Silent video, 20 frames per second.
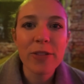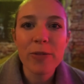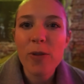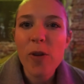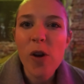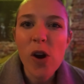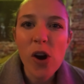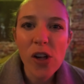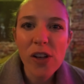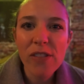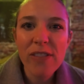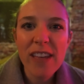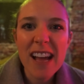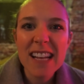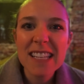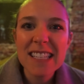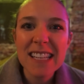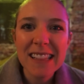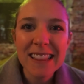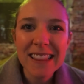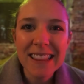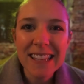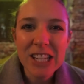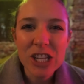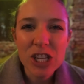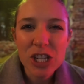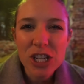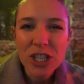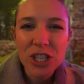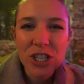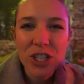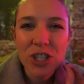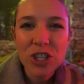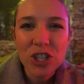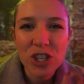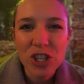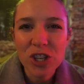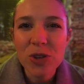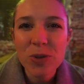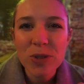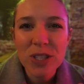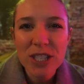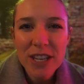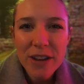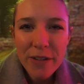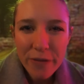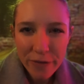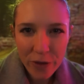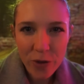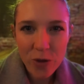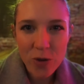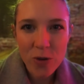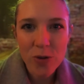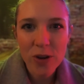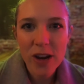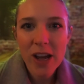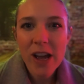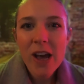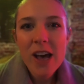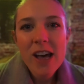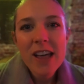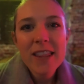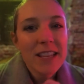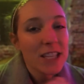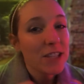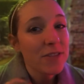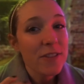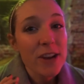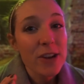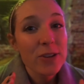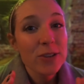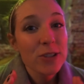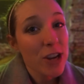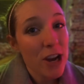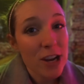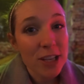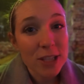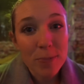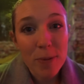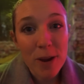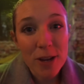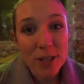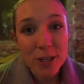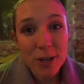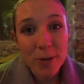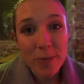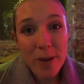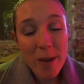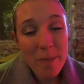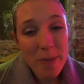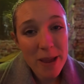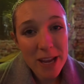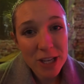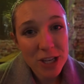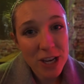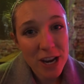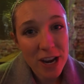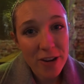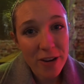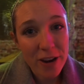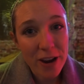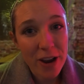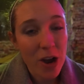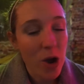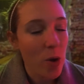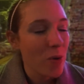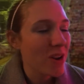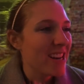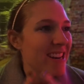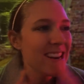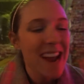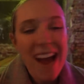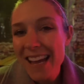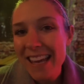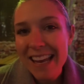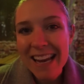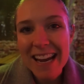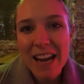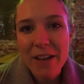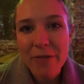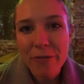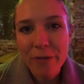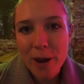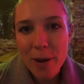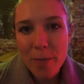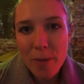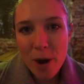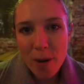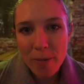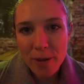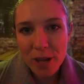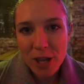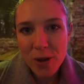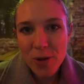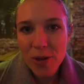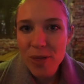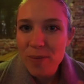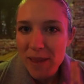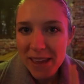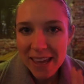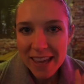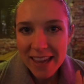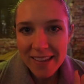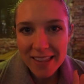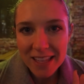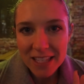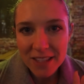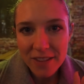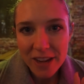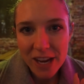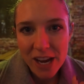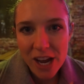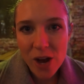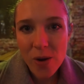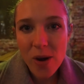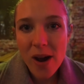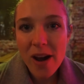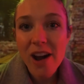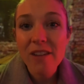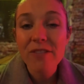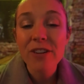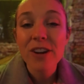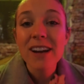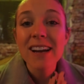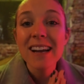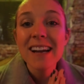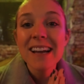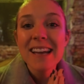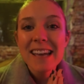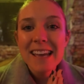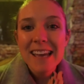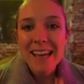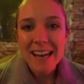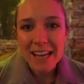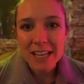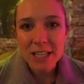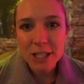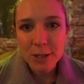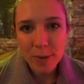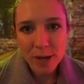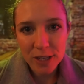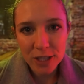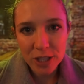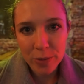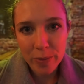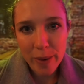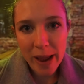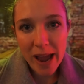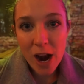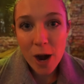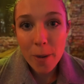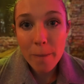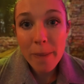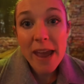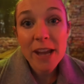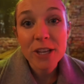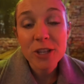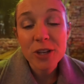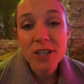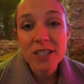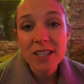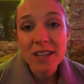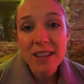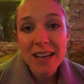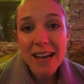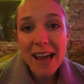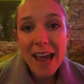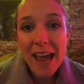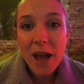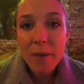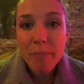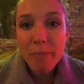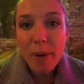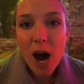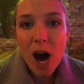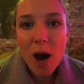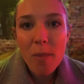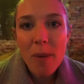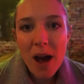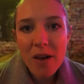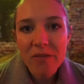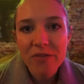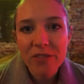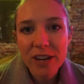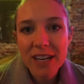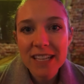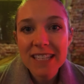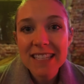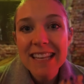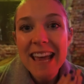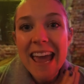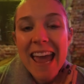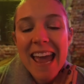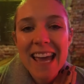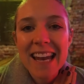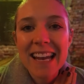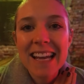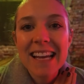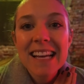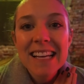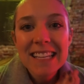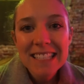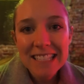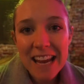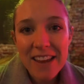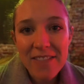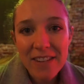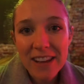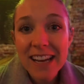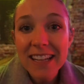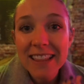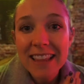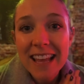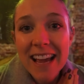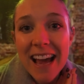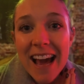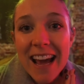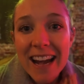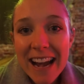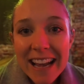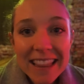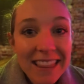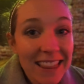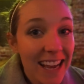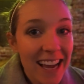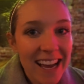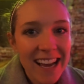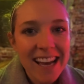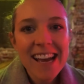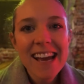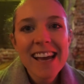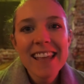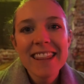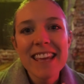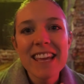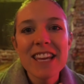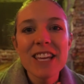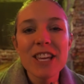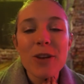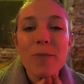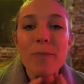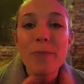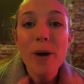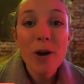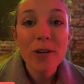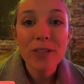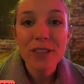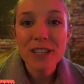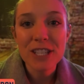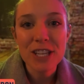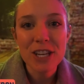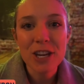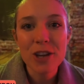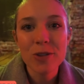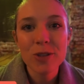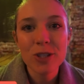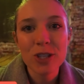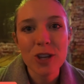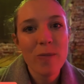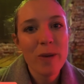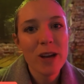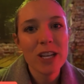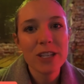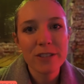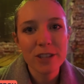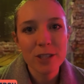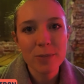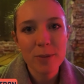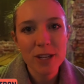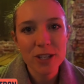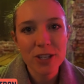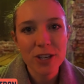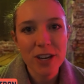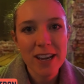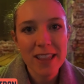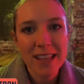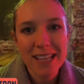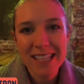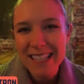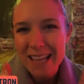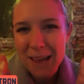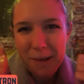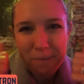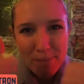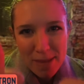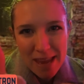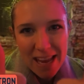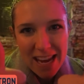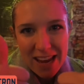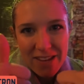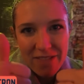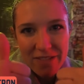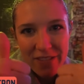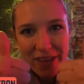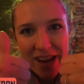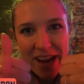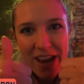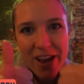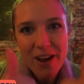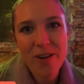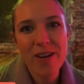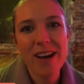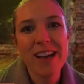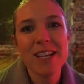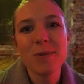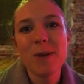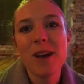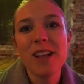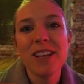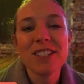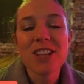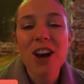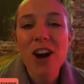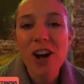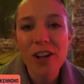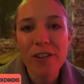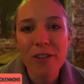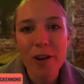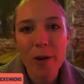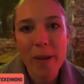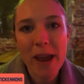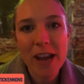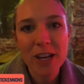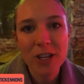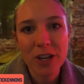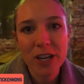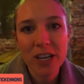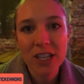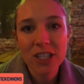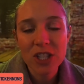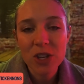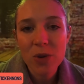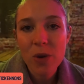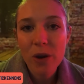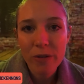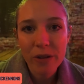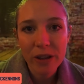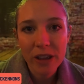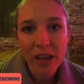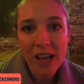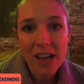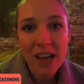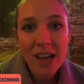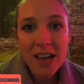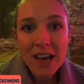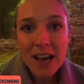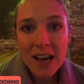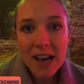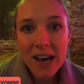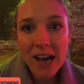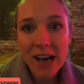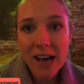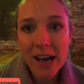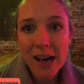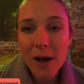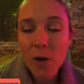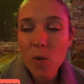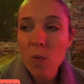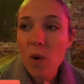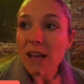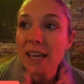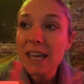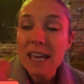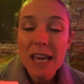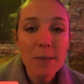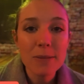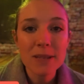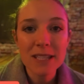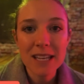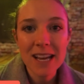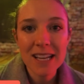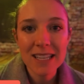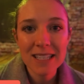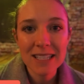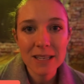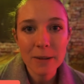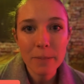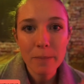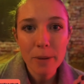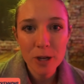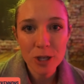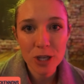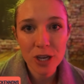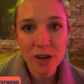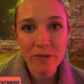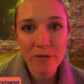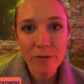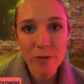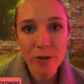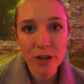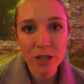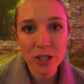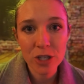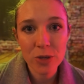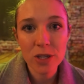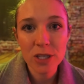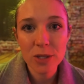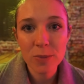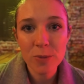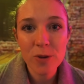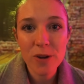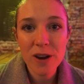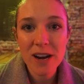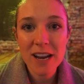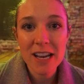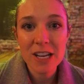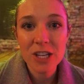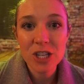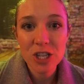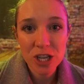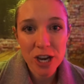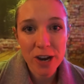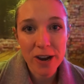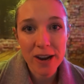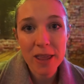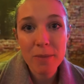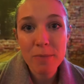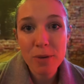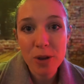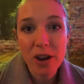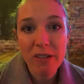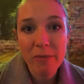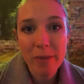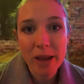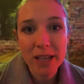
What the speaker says: through all of that delicious, juicy food, this video is not sponsored by Pinche Gringo. We did not get any free barbecue in the making of this video. However, it is sponsored by our patrons of the day, Bob Umbris and David Legarreta. Thank you both to you so much for sponsoring this meaty video, as well as all of our patrons. You are really what keeps us pushing forward to exploring and sharing the beauty of